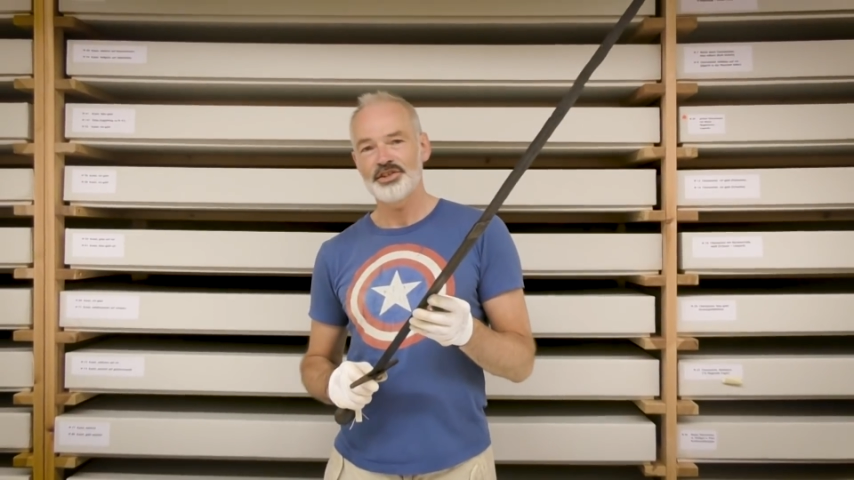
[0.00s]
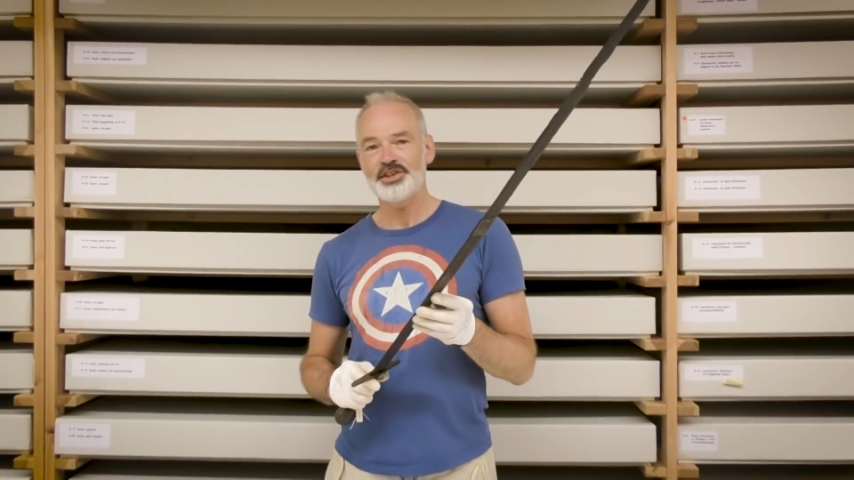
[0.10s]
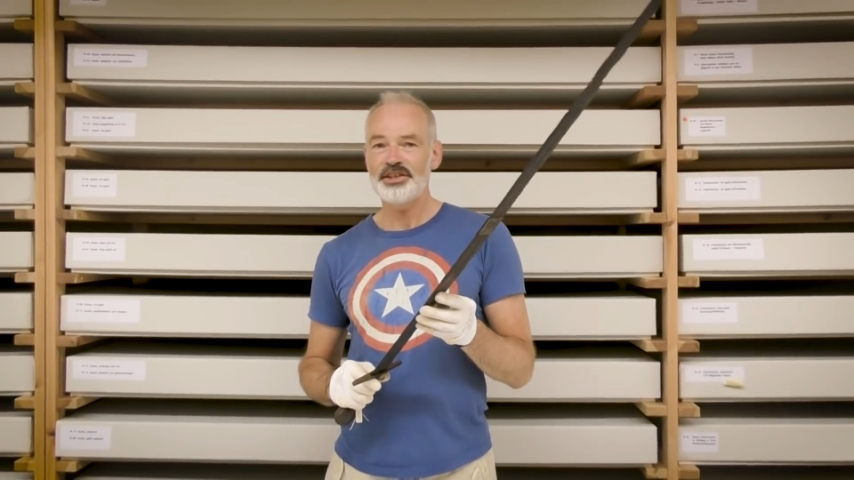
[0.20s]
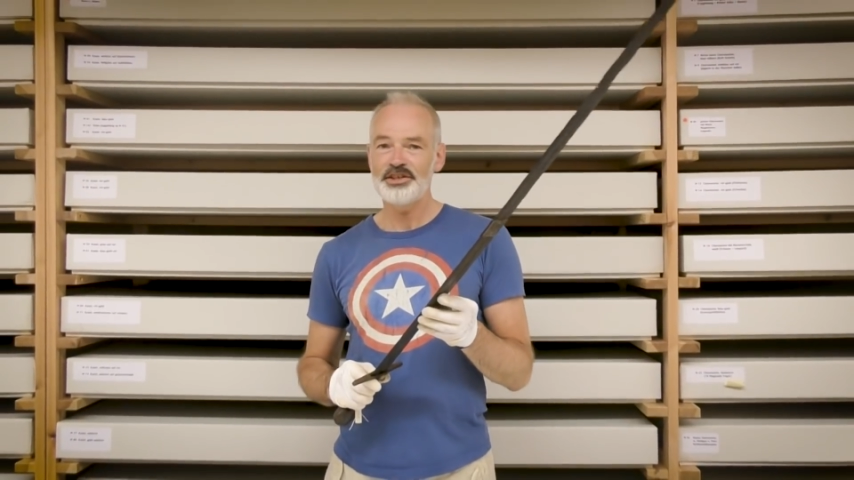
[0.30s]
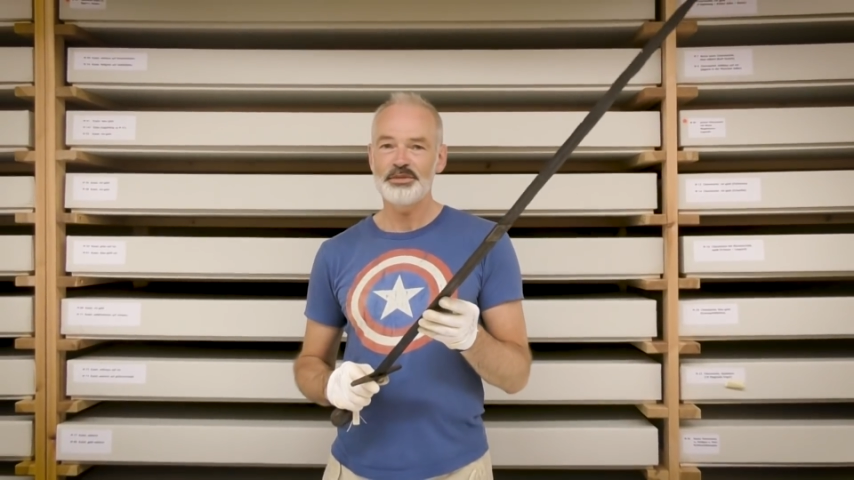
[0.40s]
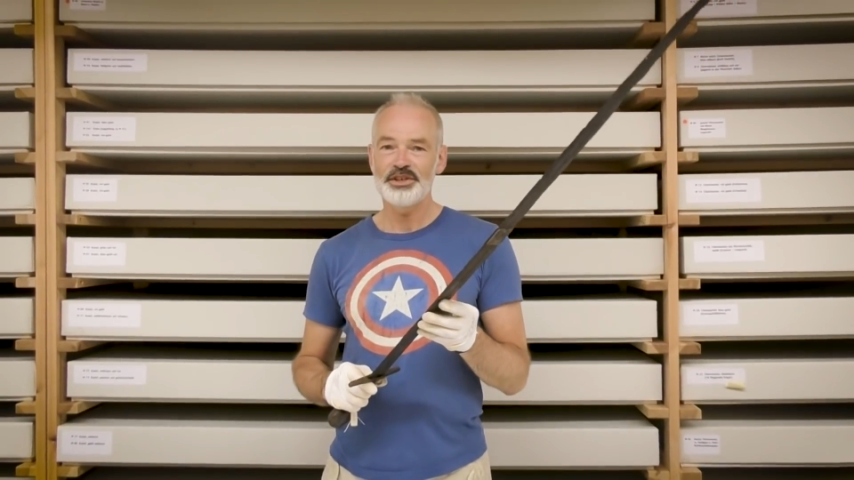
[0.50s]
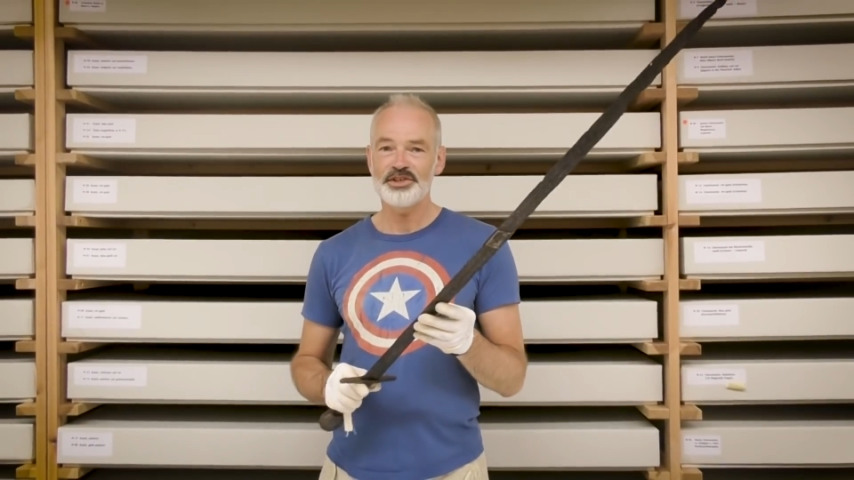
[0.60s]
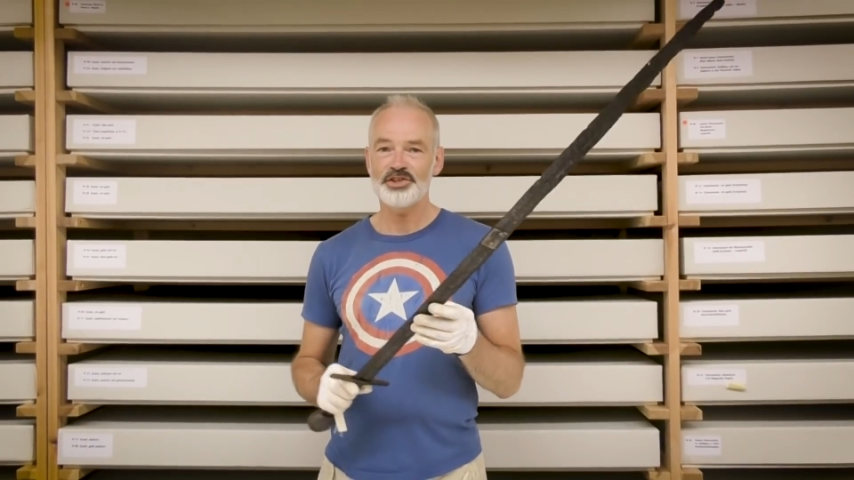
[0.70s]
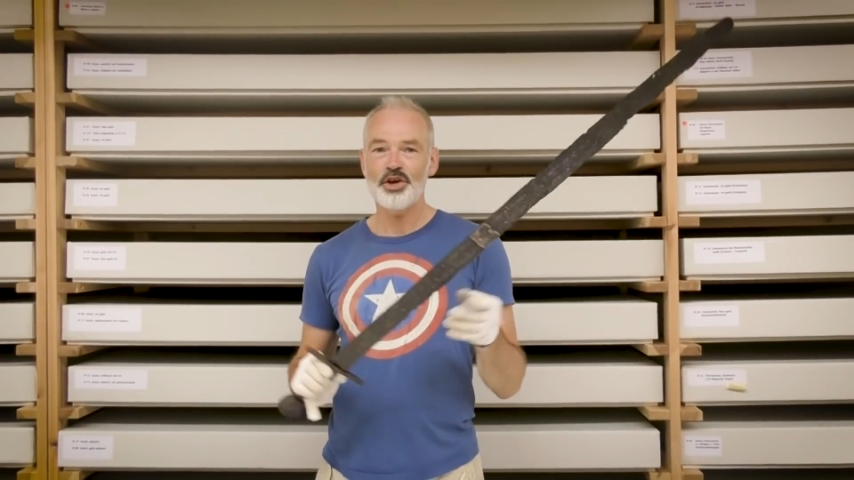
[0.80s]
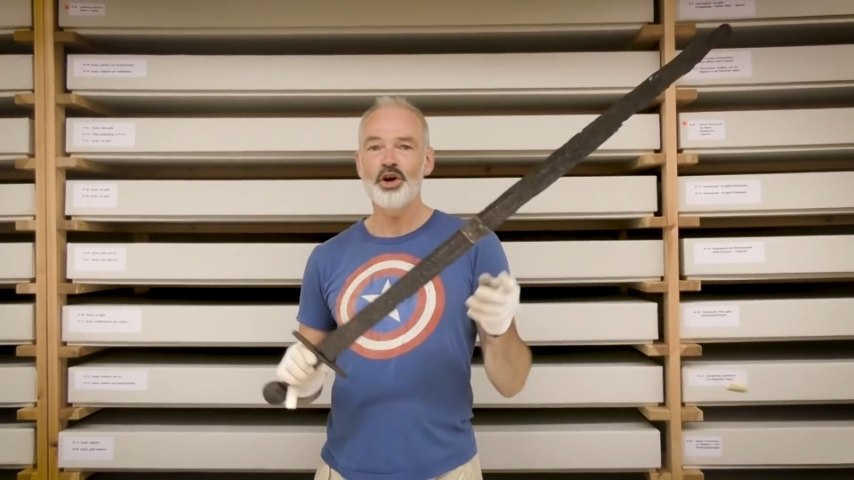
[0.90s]

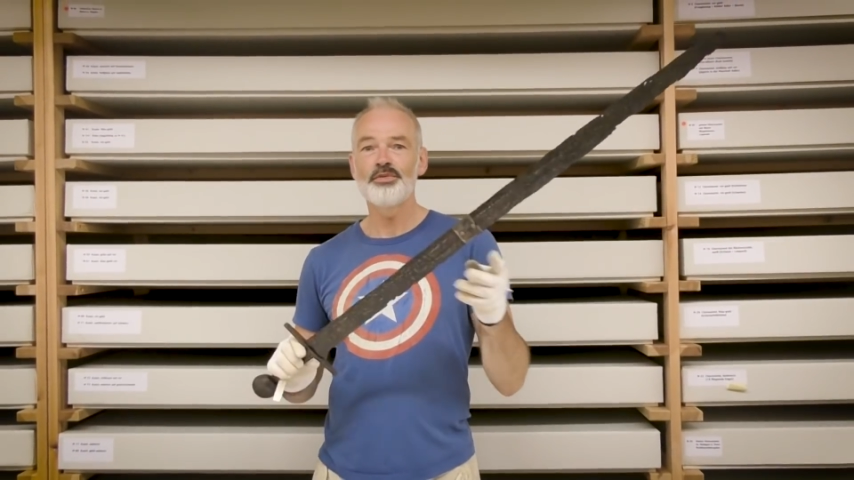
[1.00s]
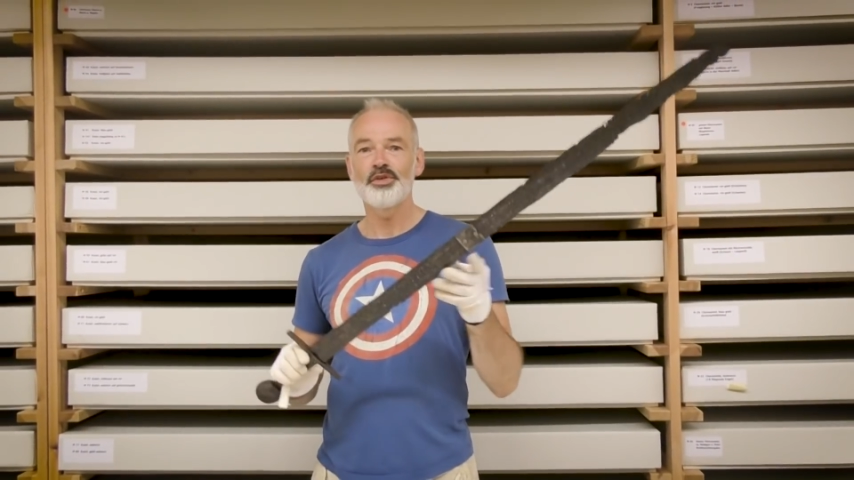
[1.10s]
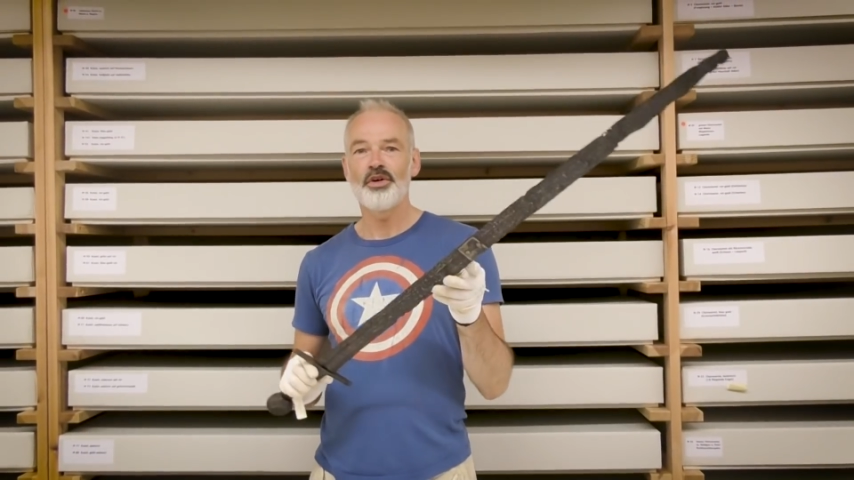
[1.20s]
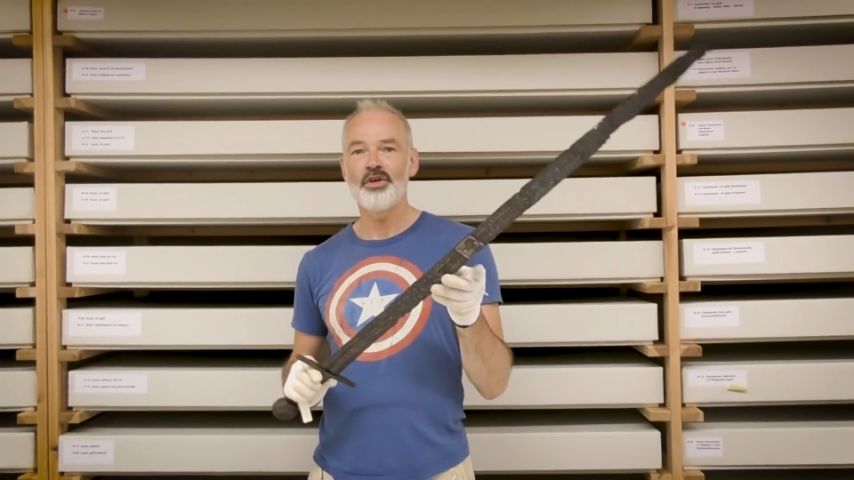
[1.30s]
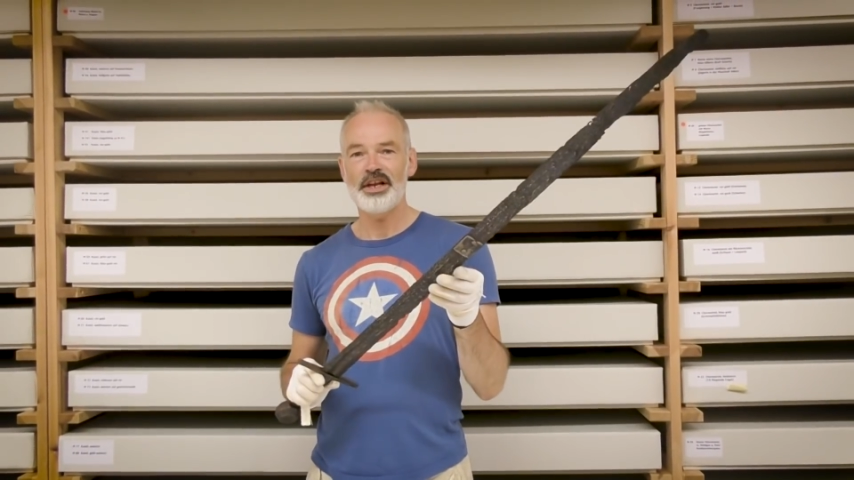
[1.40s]
centimeters overall